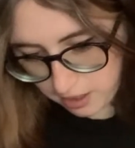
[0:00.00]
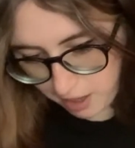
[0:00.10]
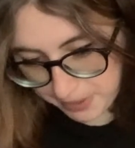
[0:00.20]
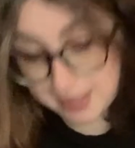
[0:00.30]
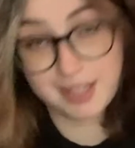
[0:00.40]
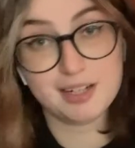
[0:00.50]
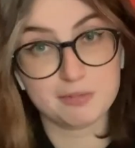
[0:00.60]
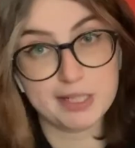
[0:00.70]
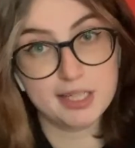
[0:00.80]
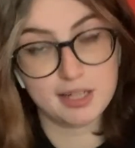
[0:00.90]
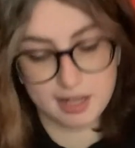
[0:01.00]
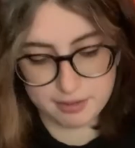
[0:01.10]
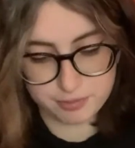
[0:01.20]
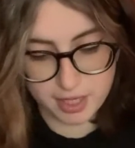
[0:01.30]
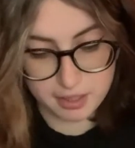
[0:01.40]
I'm excited to read it.
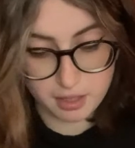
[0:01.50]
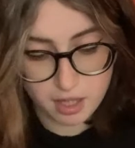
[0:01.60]
I've read